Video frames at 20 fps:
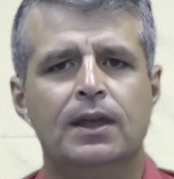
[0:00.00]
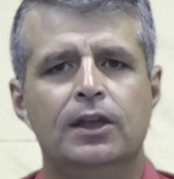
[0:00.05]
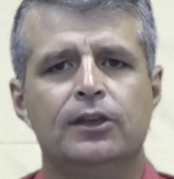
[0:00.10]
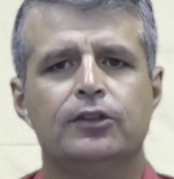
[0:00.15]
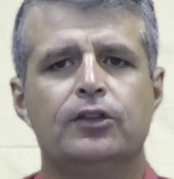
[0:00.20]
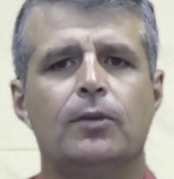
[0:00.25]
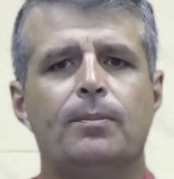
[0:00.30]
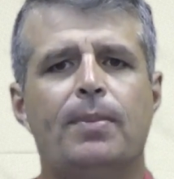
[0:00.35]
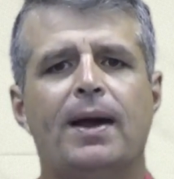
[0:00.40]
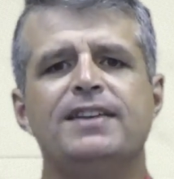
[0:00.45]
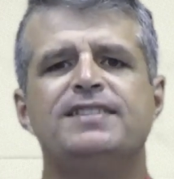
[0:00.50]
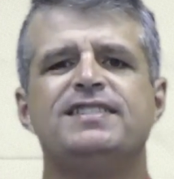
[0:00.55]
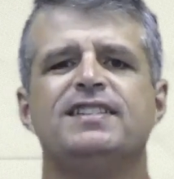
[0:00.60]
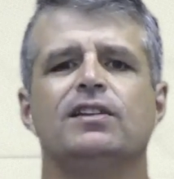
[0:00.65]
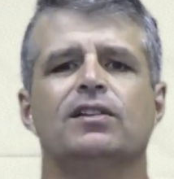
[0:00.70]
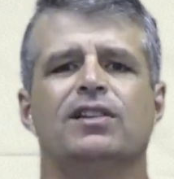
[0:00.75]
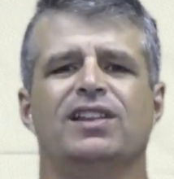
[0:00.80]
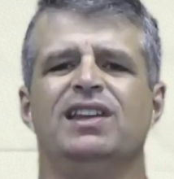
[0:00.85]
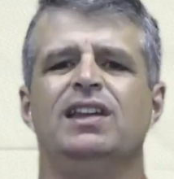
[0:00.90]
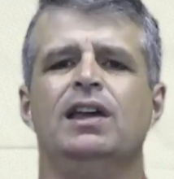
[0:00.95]
So
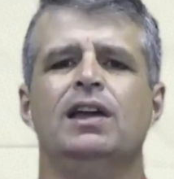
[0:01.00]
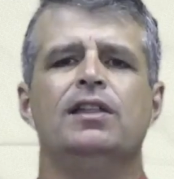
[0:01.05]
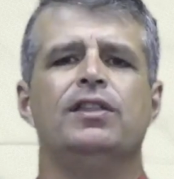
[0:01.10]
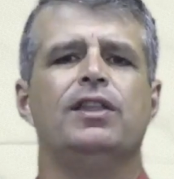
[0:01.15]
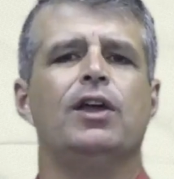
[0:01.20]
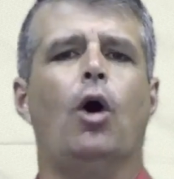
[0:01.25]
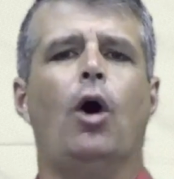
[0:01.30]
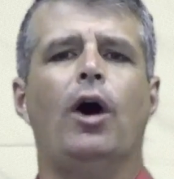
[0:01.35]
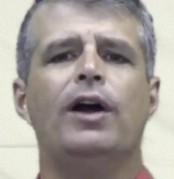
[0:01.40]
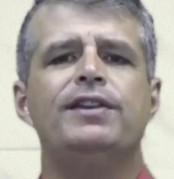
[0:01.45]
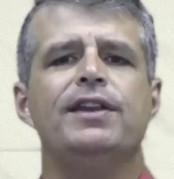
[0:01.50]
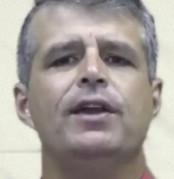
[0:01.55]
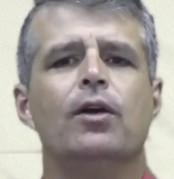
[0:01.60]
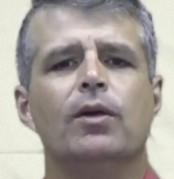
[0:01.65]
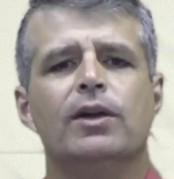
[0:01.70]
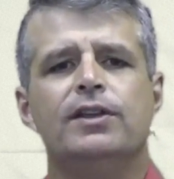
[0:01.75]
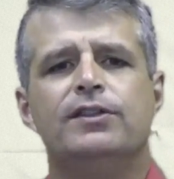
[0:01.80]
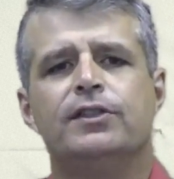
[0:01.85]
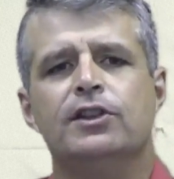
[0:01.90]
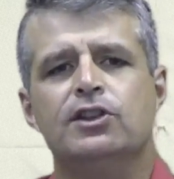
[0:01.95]
basically, the idea
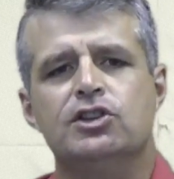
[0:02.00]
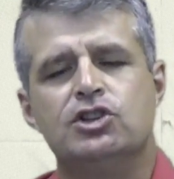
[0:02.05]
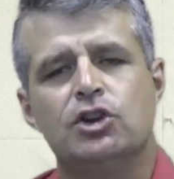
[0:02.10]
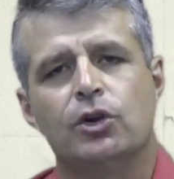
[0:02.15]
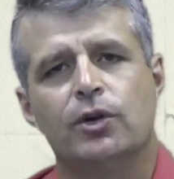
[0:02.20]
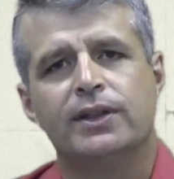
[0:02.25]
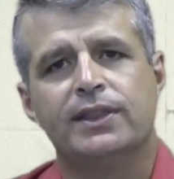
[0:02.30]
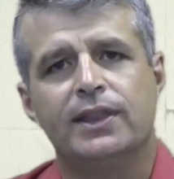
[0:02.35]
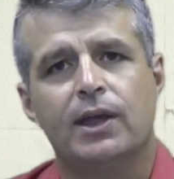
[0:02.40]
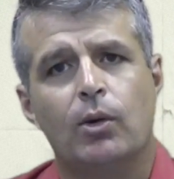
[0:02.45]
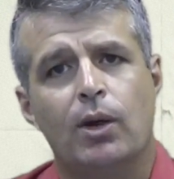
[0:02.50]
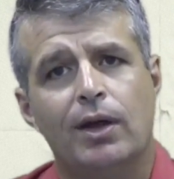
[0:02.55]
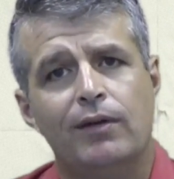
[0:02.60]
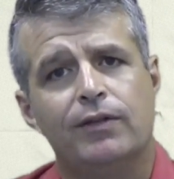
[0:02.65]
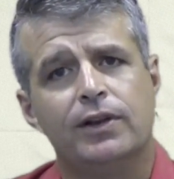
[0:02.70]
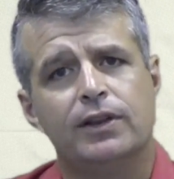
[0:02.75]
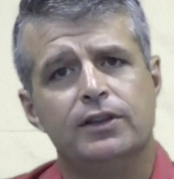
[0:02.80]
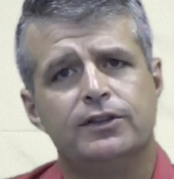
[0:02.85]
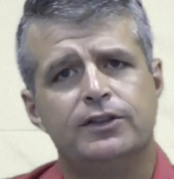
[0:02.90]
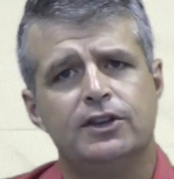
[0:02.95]
is that during their
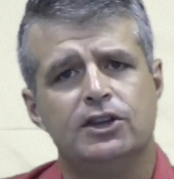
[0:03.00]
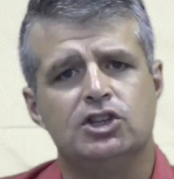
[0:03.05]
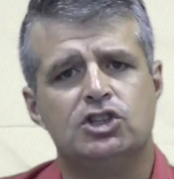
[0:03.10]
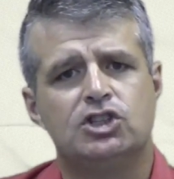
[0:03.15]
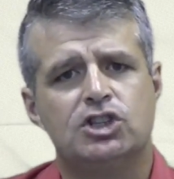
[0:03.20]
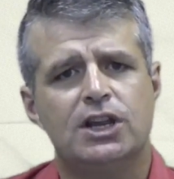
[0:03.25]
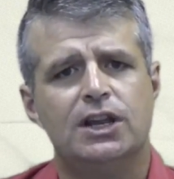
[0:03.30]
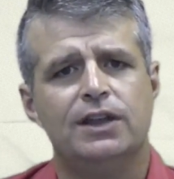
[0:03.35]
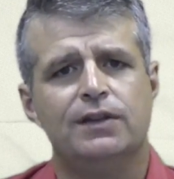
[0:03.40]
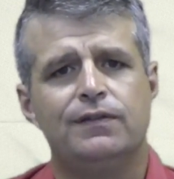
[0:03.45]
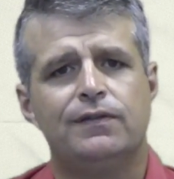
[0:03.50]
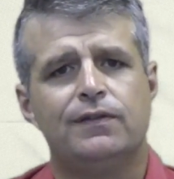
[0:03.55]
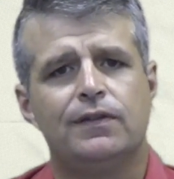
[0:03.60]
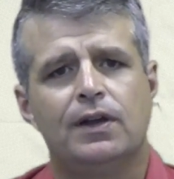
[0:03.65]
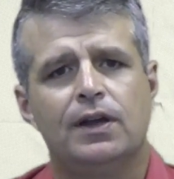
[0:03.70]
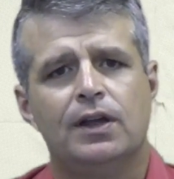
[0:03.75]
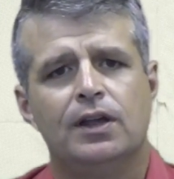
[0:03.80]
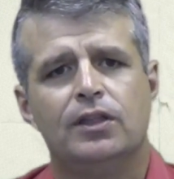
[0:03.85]
evidence in chief,